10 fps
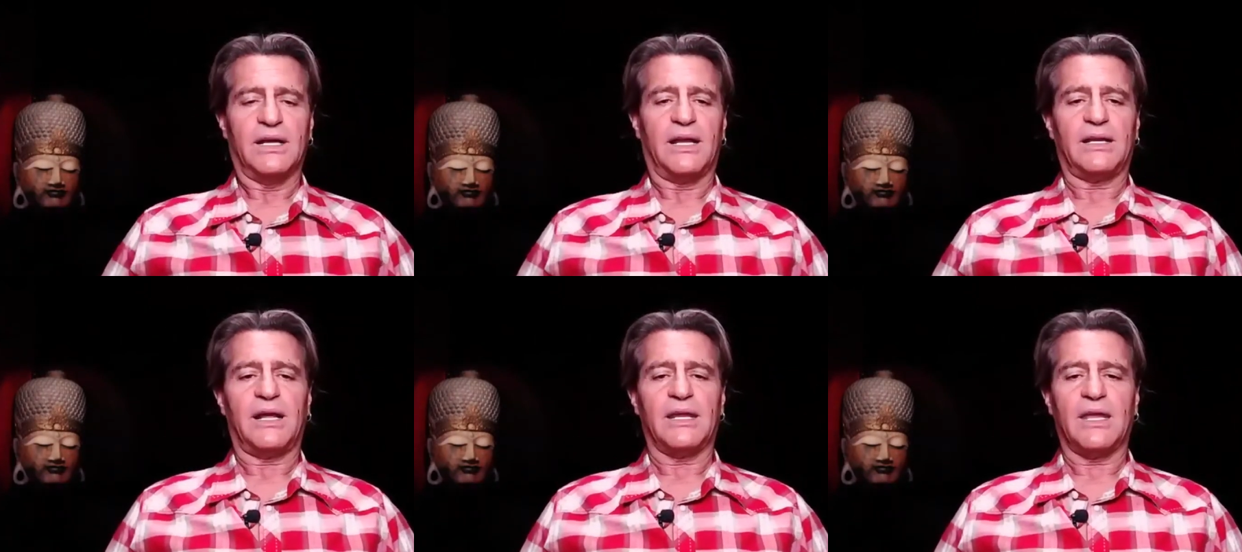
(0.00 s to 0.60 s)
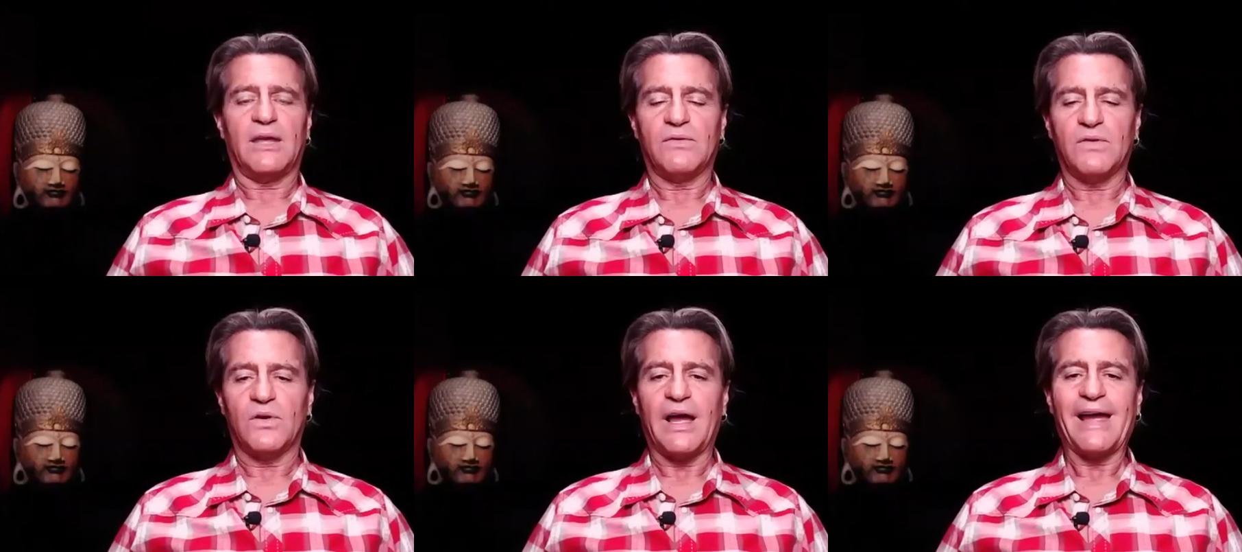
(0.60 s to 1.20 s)
Speaker 1: And I give
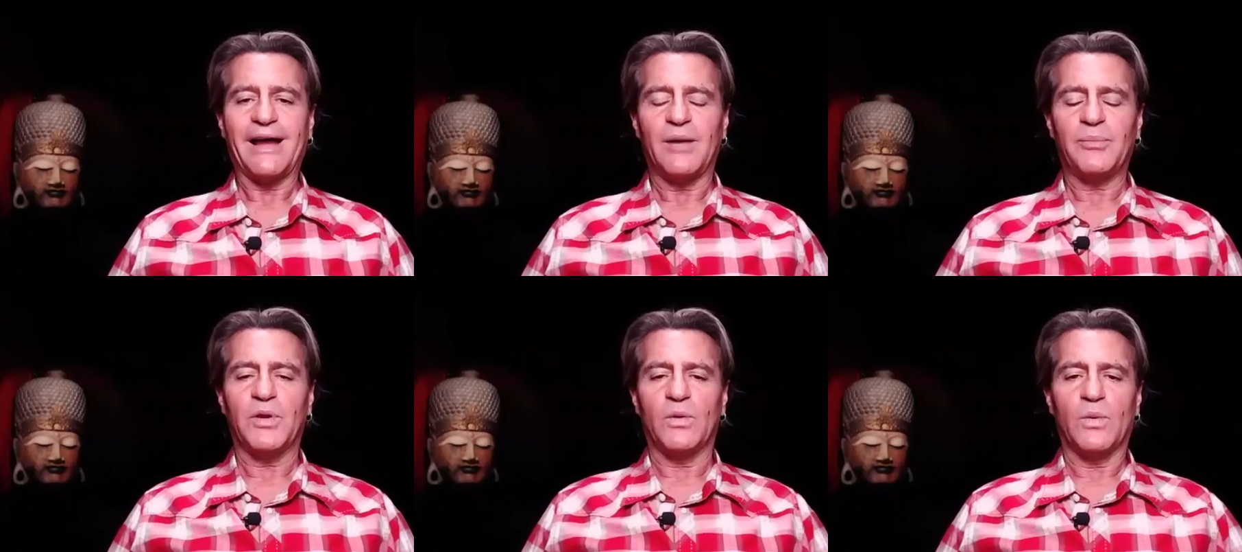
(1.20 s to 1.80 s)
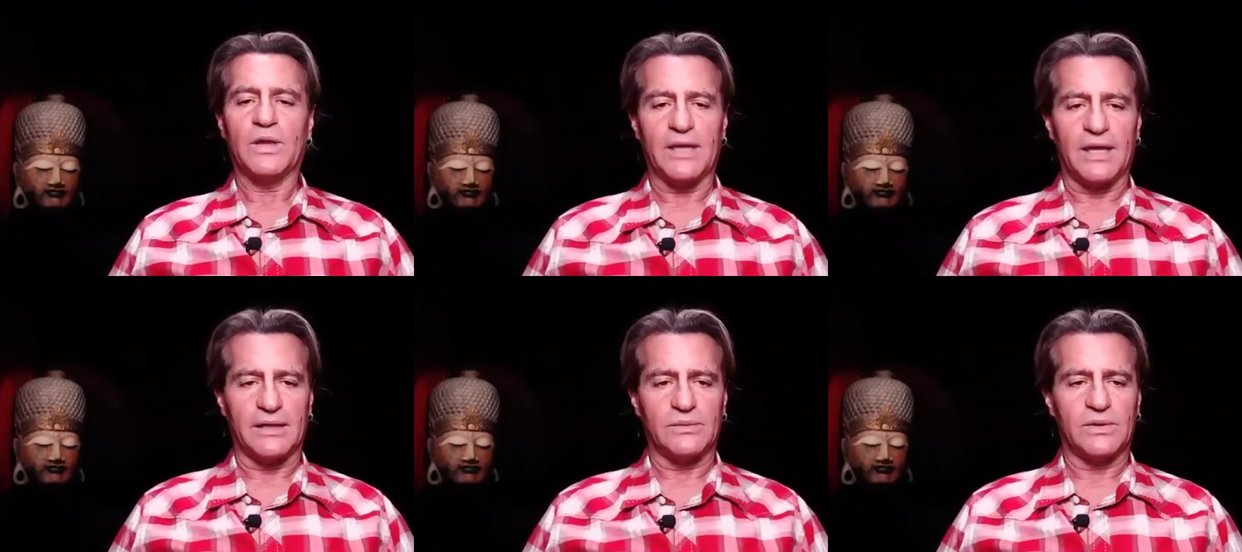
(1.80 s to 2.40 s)
you, I help you with
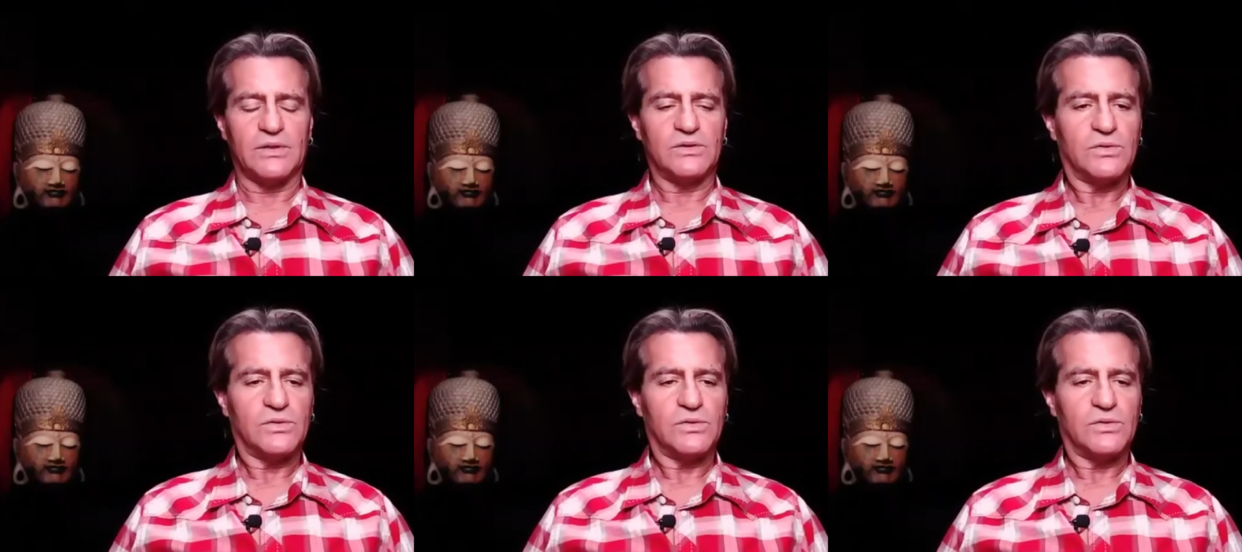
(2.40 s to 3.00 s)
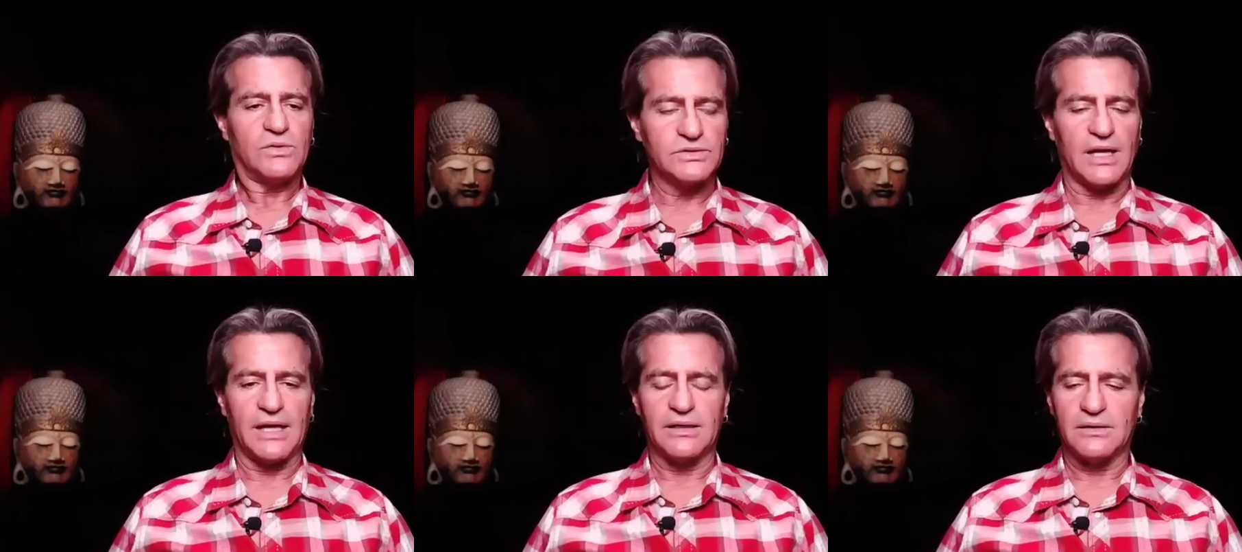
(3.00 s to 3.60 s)
it, with the tools
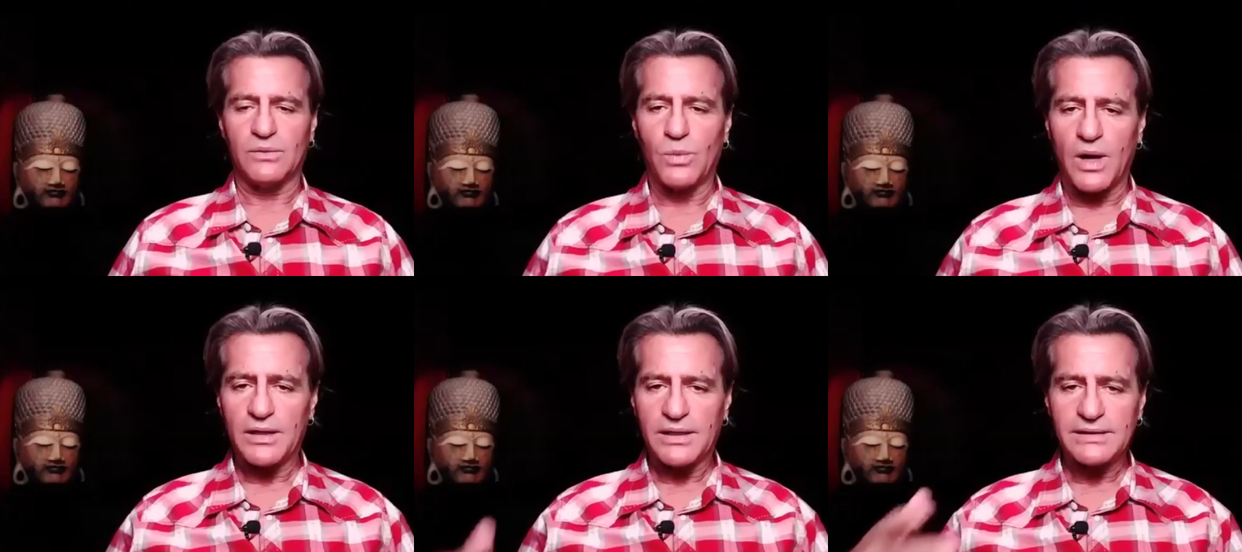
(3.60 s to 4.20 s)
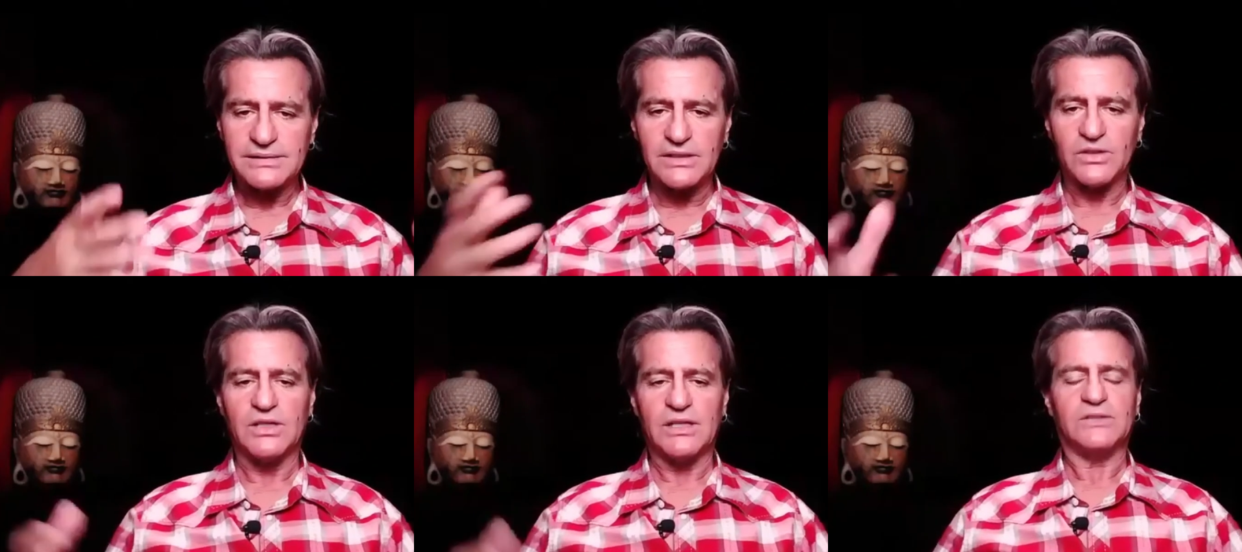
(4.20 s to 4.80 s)
and what is it
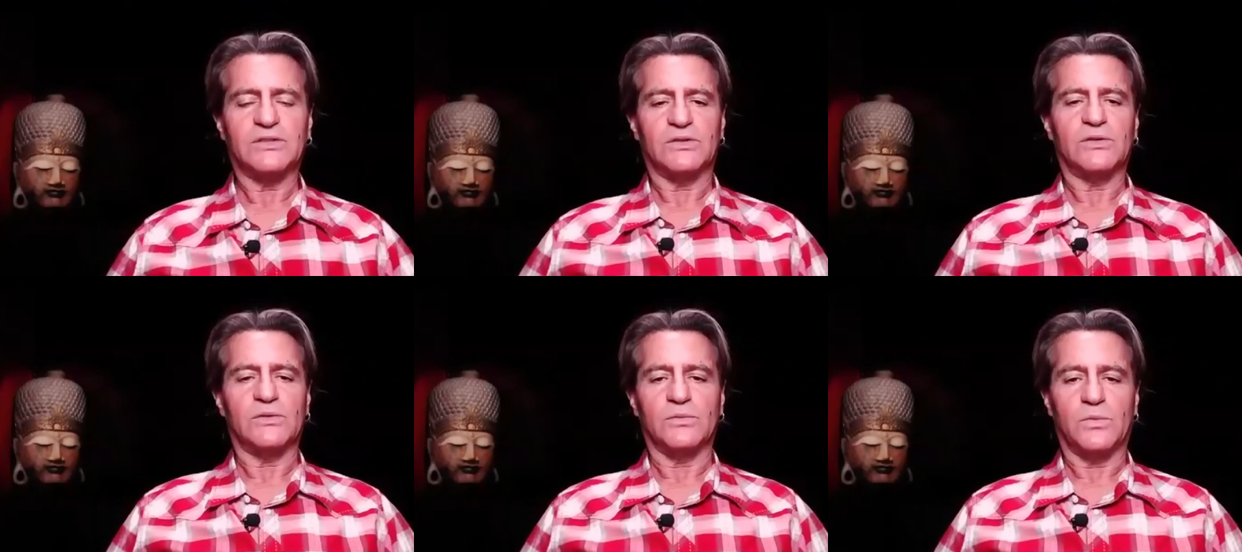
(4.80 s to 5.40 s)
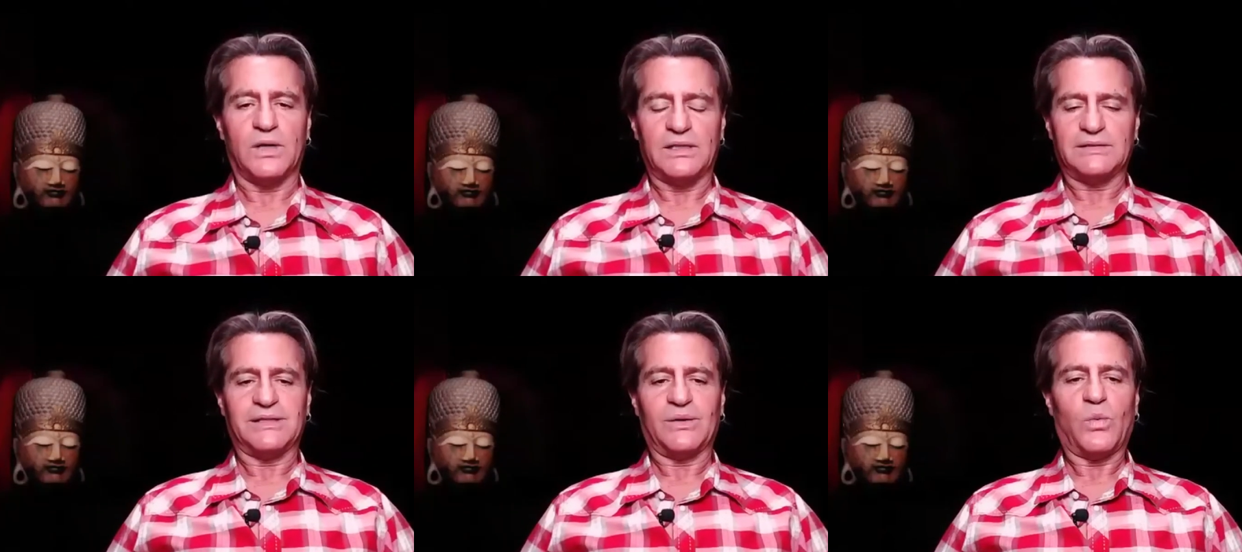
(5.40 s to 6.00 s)
you need to do? What
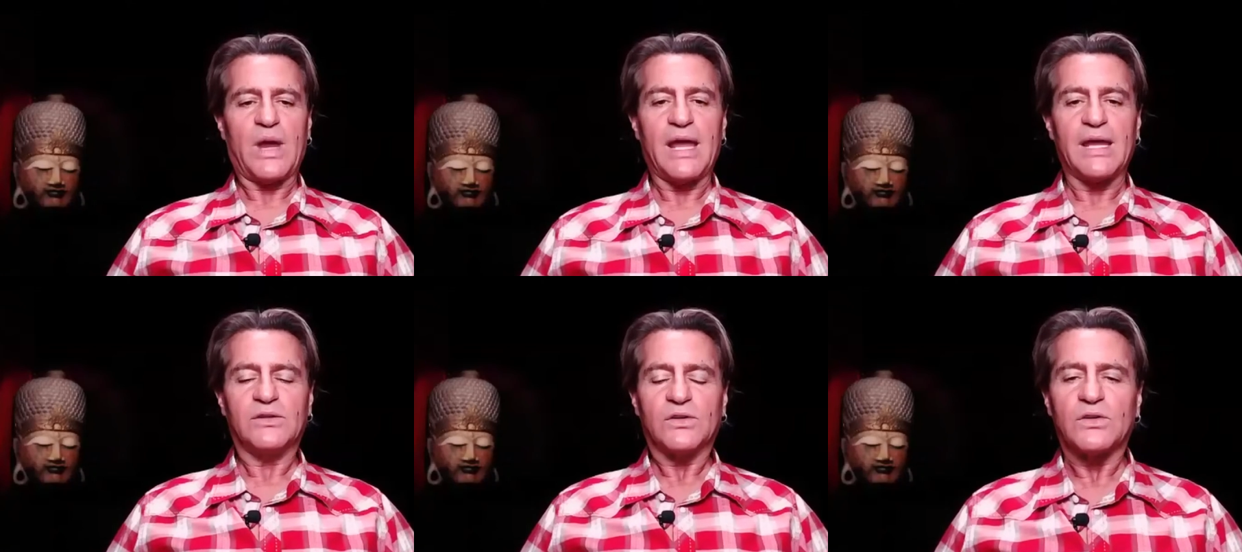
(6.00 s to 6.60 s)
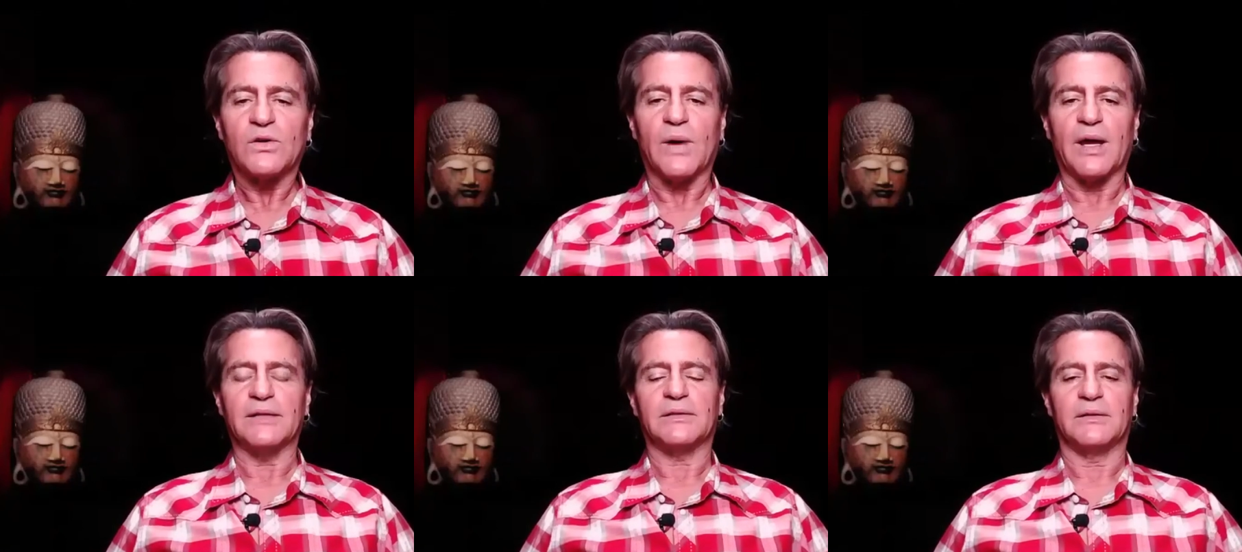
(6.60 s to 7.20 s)
is the way to do
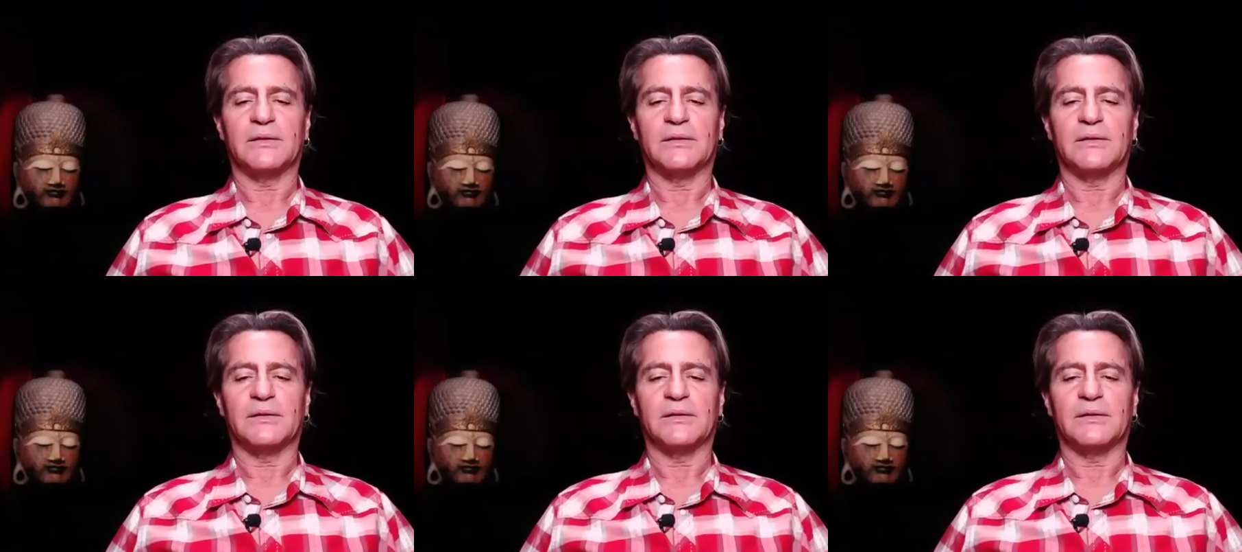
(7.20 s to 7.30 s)
it?